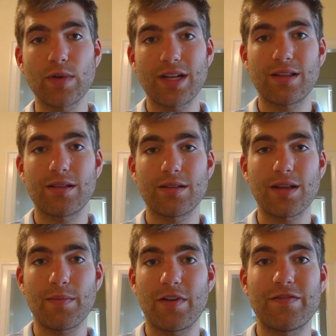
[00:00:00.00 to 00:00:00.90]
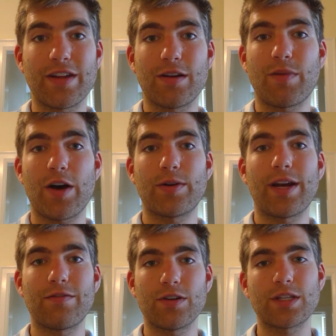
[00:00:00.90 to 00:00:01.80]
ridding them of their
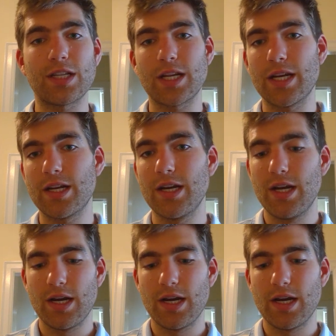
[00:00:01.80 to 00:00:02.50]
biodiversity,